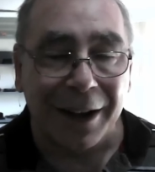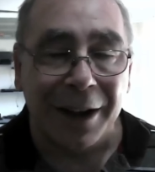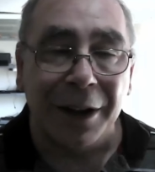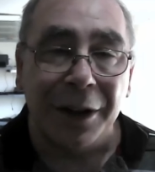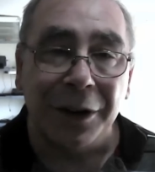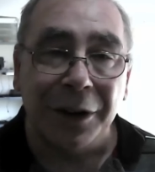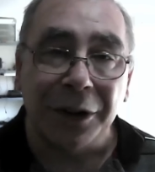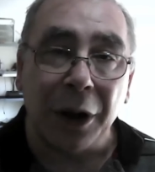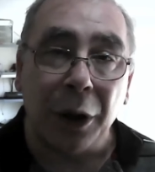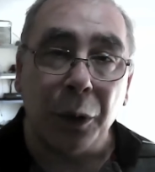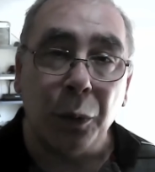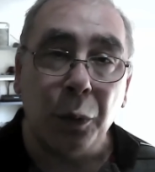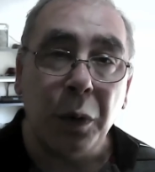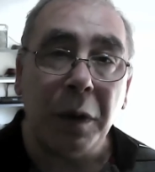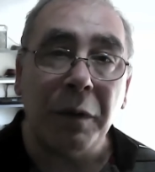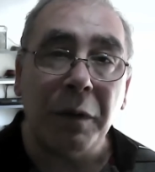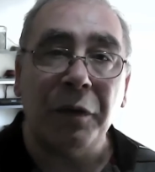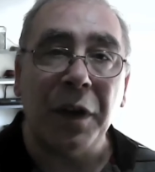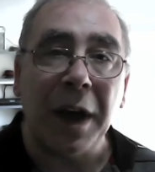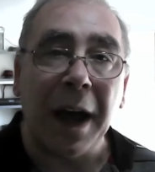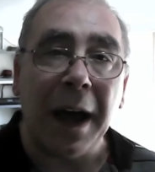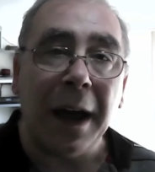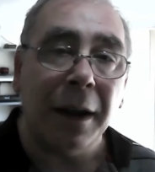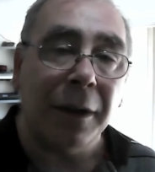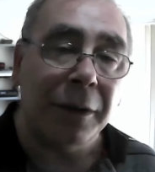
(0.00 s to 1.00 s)
So with
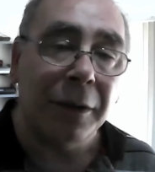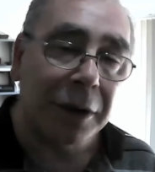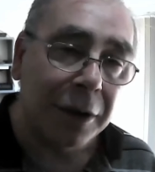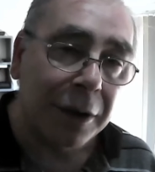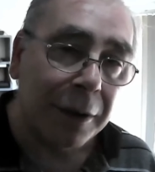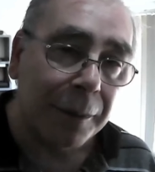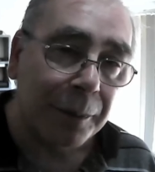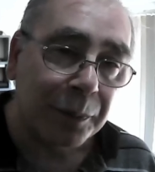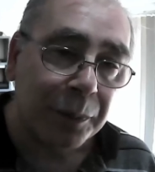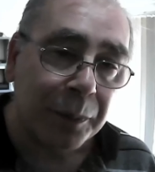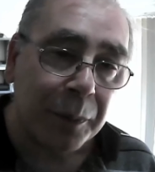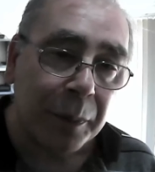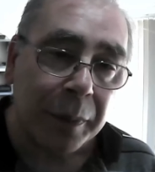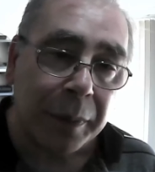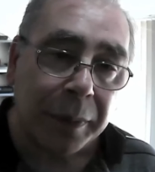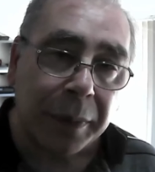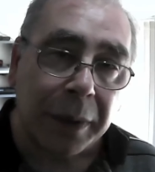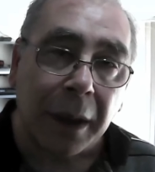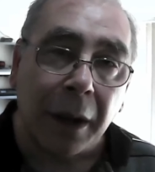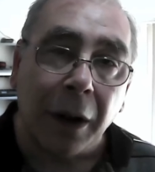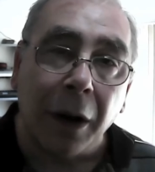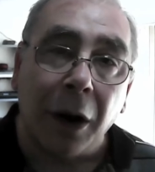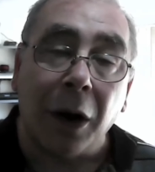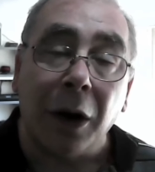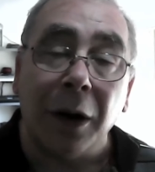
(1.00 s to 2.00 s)
that,
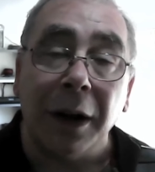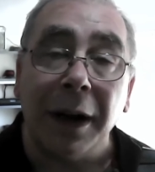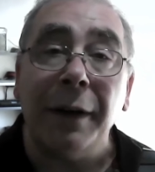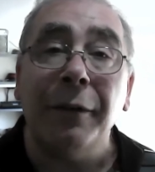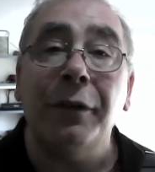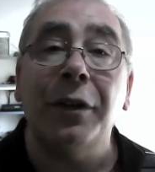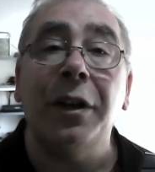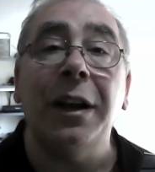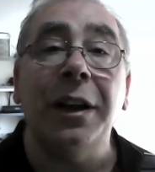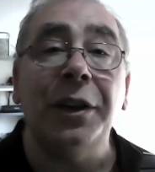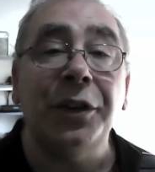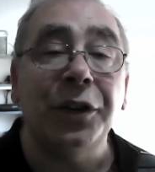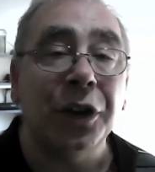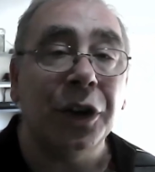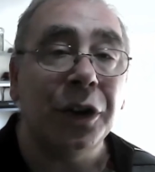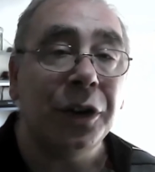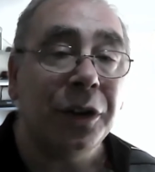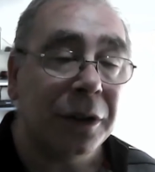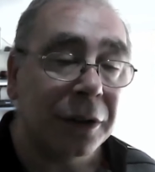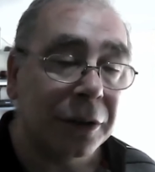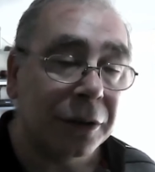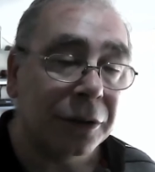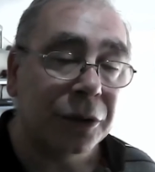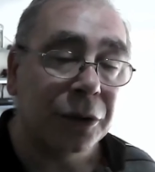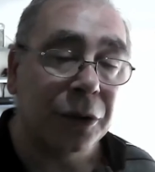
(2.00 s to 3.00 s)
I'll have a
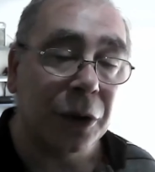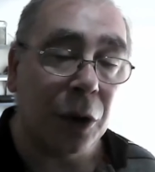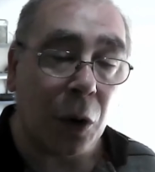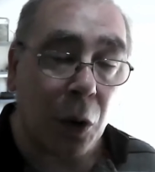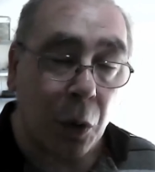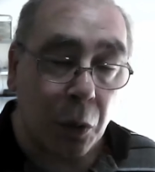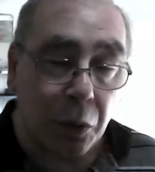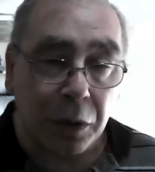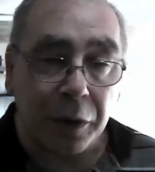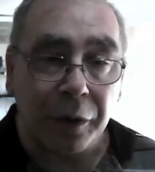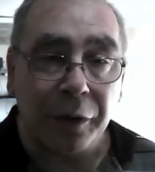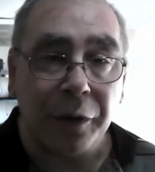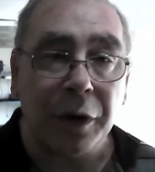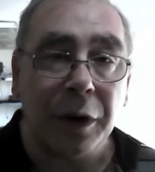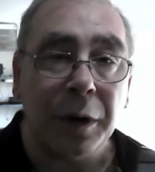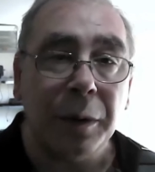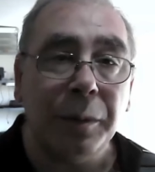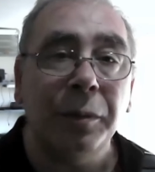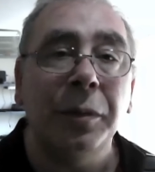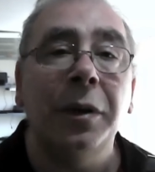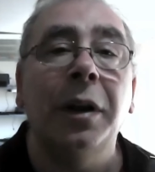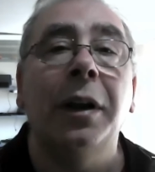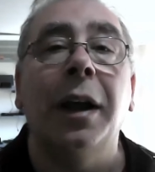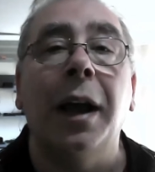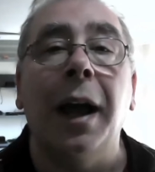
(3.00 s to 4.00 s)
listen to all of them
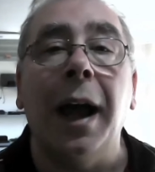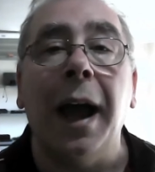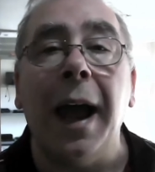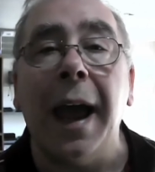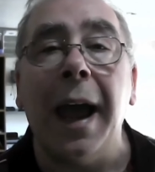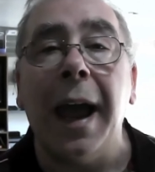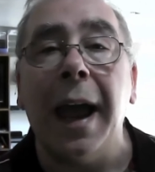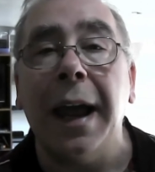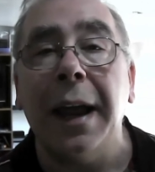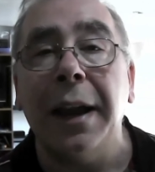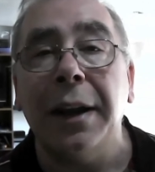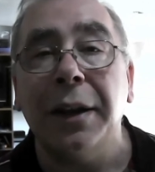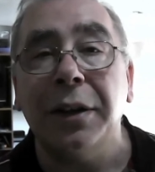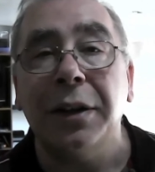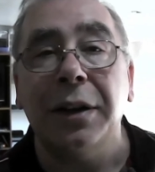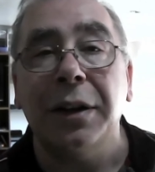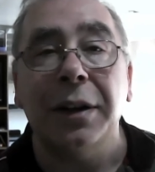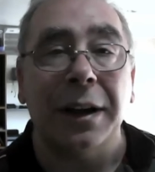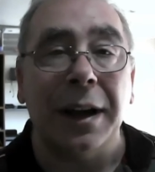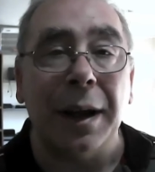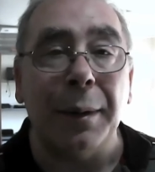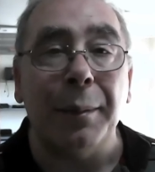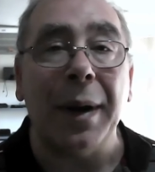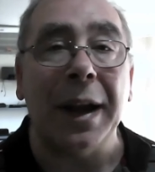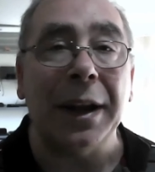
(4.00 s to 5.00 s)
and
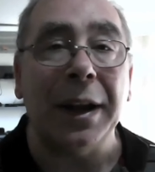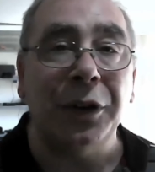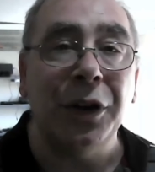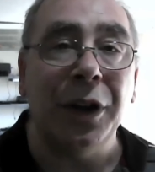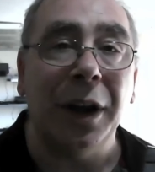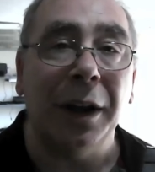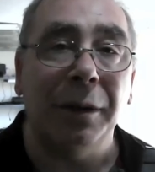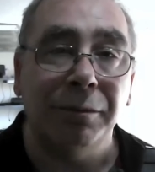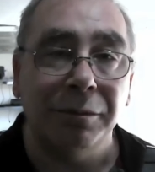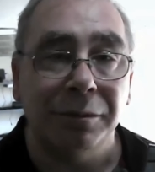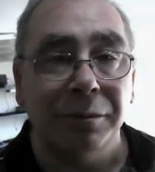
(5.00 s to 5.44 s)
get back to you.